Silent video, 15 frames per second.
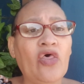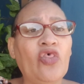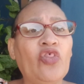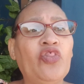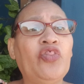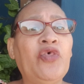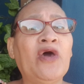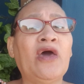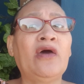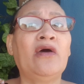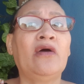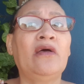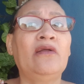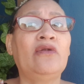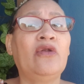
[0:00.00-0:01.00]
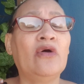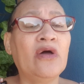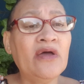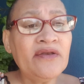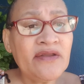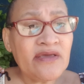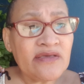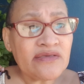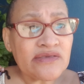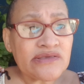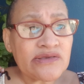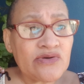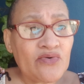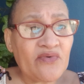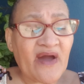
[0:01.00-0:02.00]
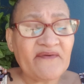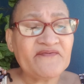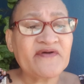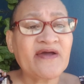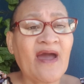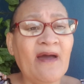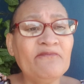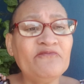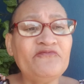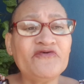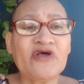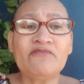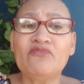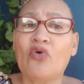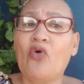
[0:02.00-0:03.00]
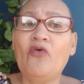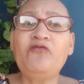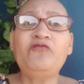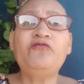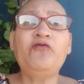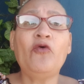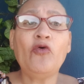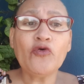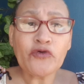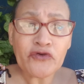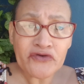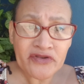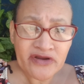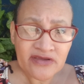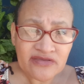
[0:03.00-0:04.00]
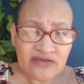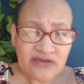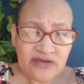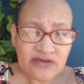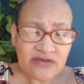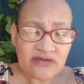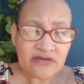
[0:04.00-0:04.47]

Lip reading: The learners who have come from more fortunate